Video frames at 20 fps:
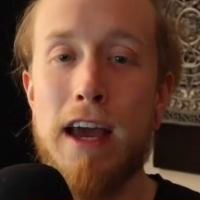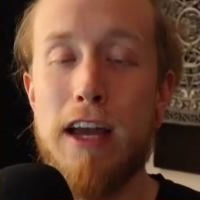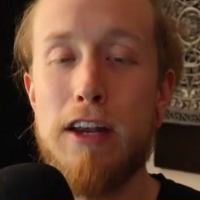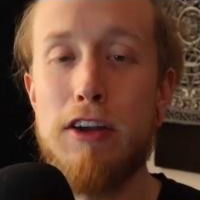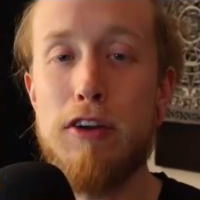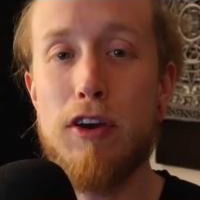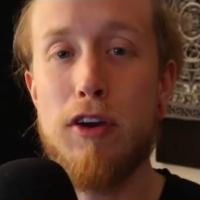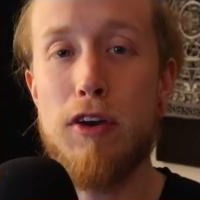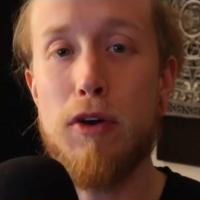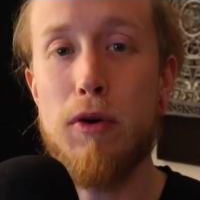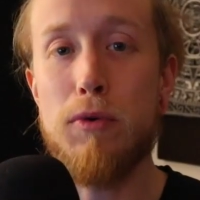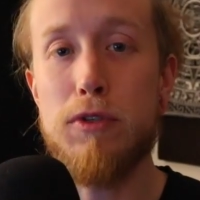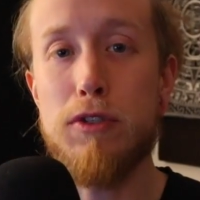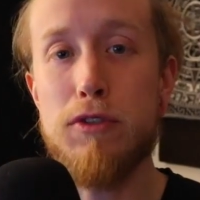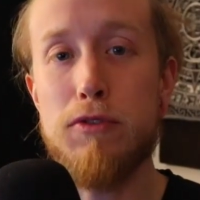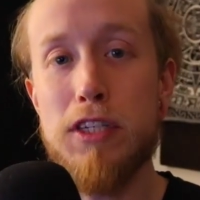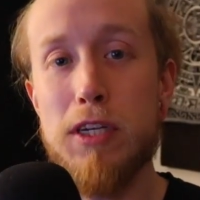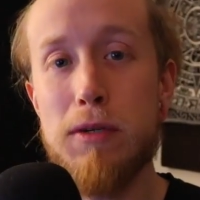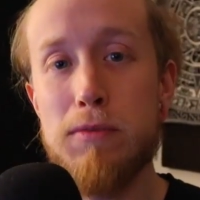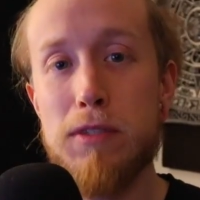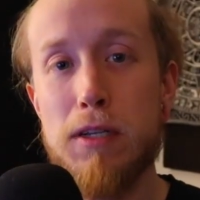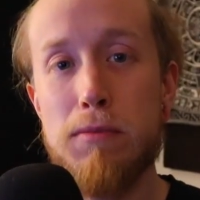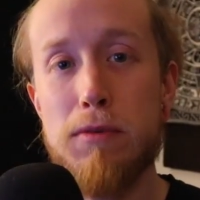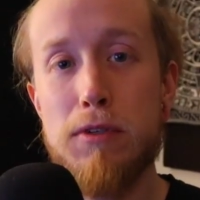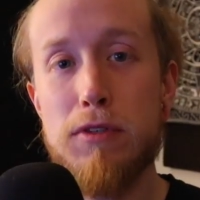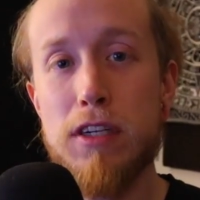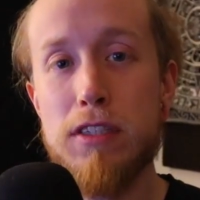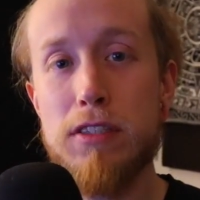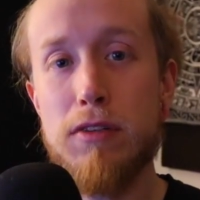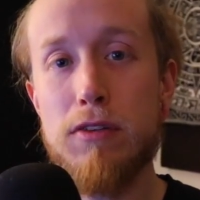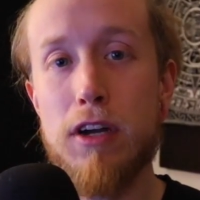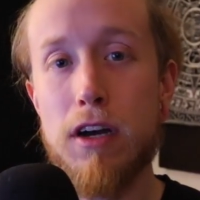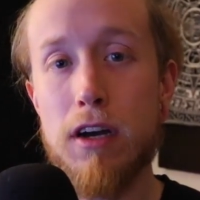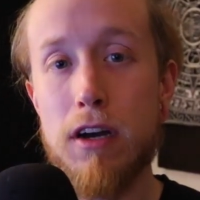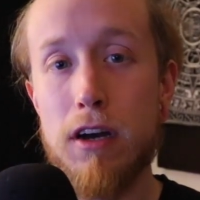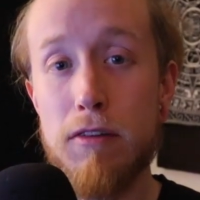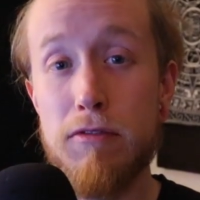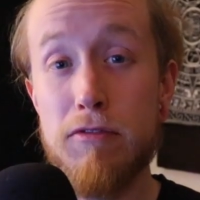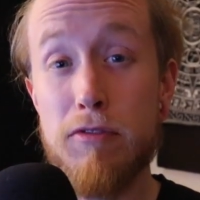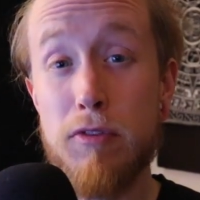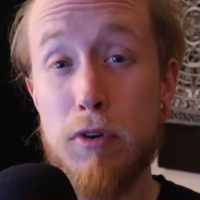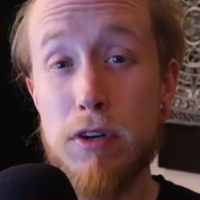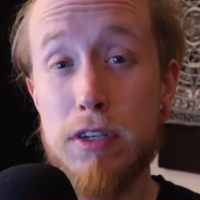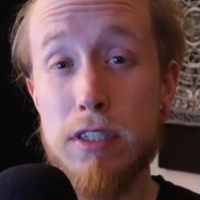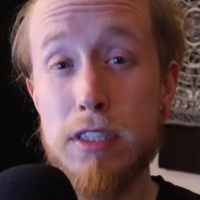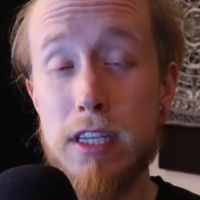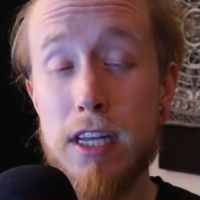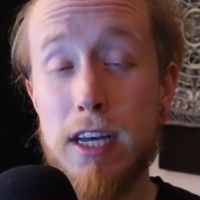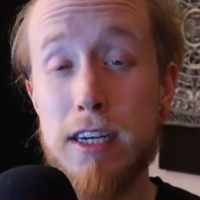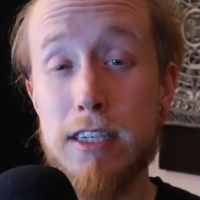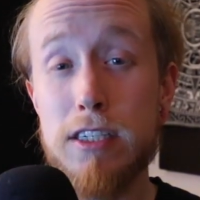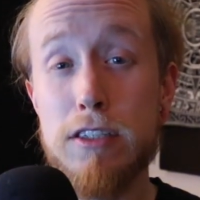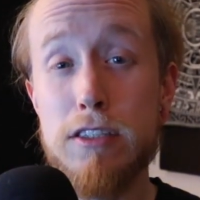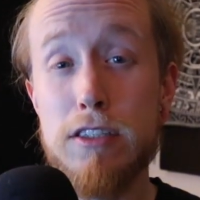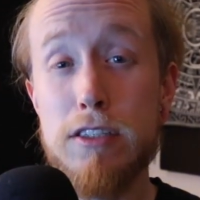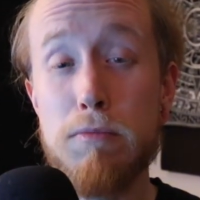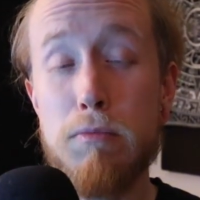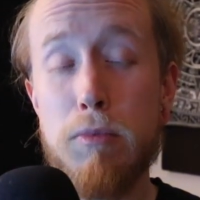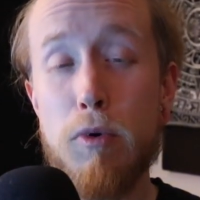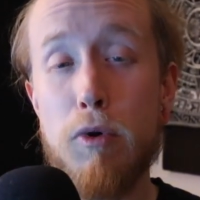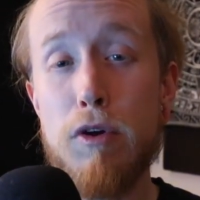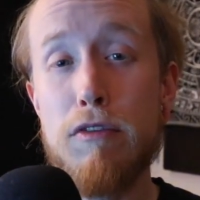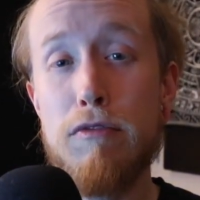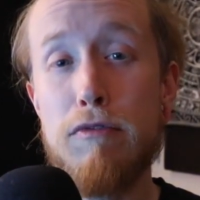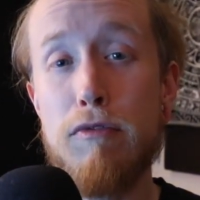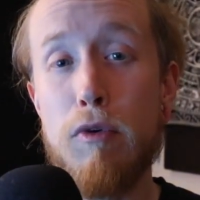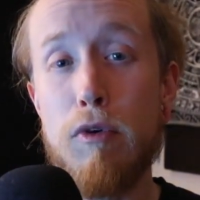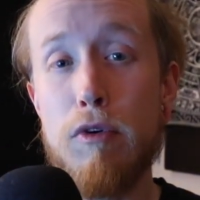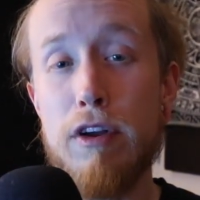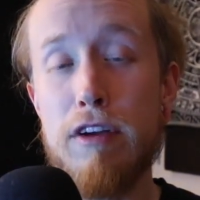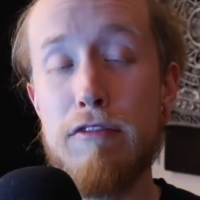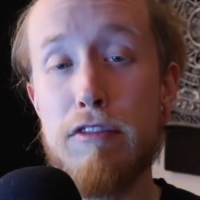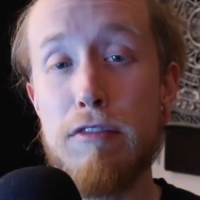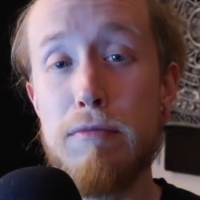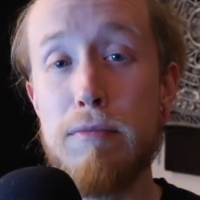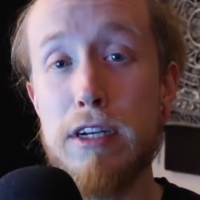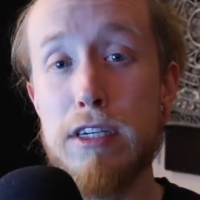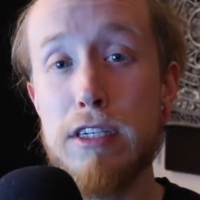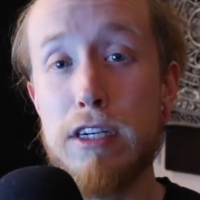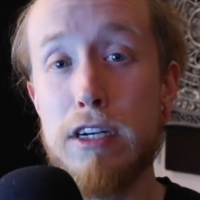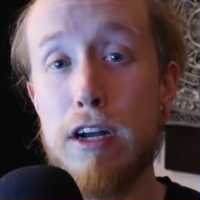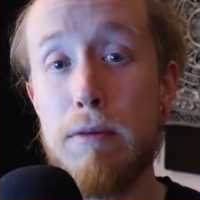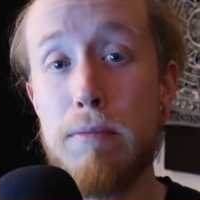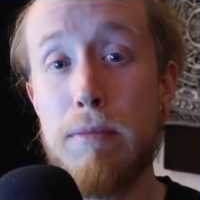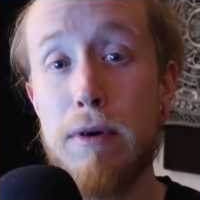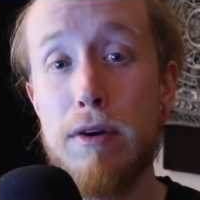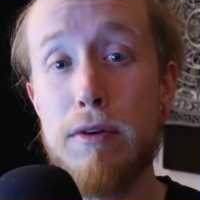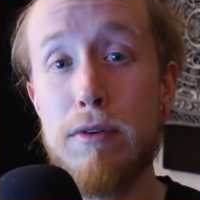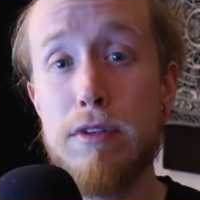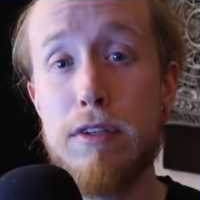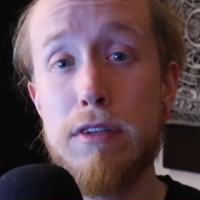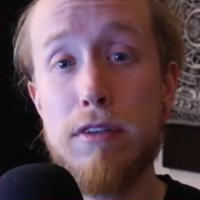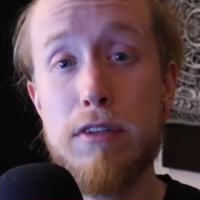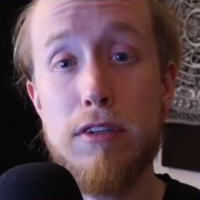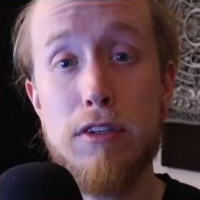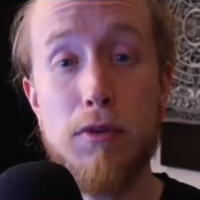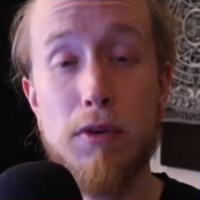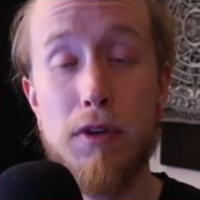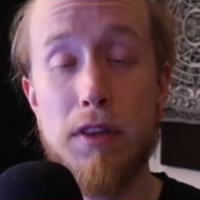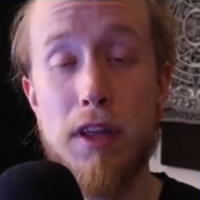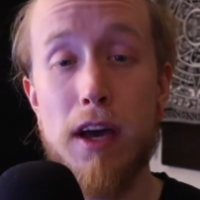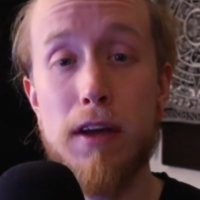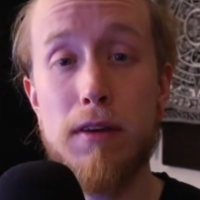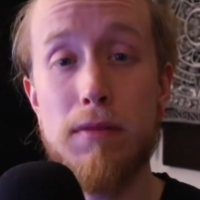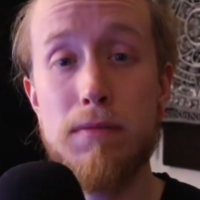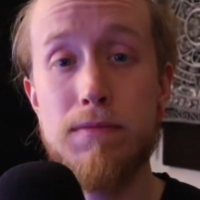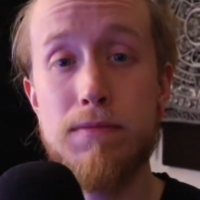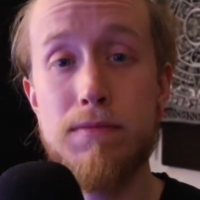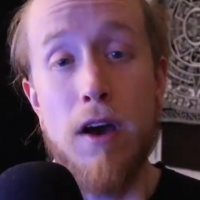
And you can go to jameswjesso.com forward slash support for information about doing that.